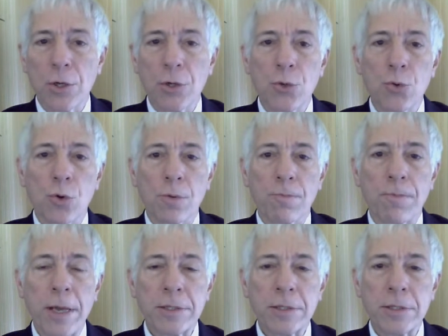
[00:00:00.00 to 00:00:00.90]
Your
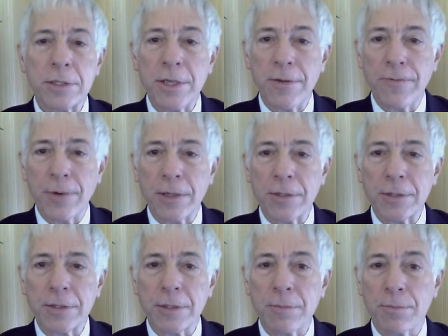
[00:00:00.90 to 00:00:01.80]
best
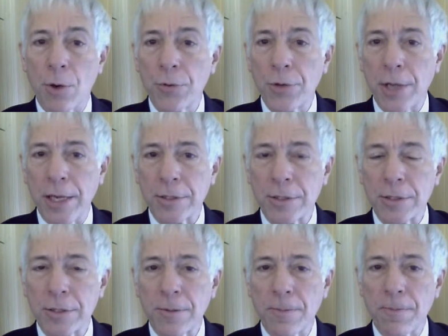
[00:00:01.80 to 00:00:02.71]
defense in both
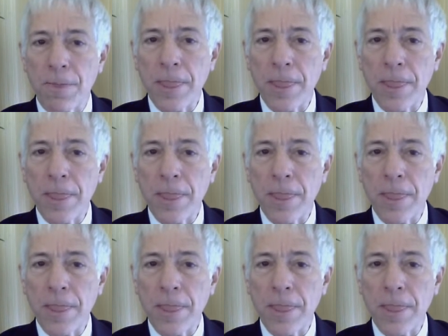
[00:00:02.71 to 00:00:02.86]
cases